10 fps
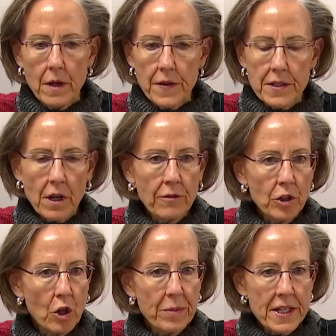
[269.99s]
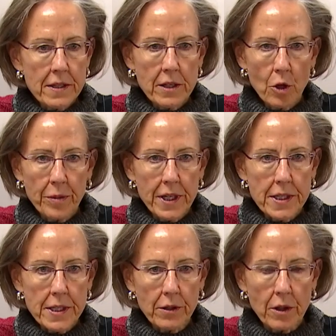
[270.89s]
This envelope isn't open
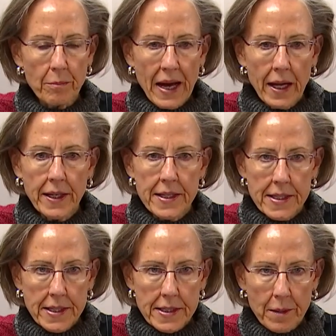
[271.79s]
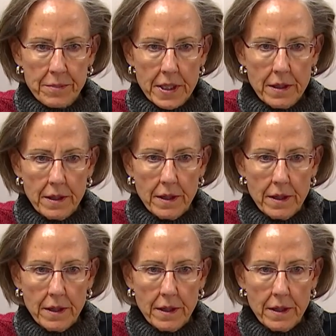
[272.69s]
until your ballot is accepted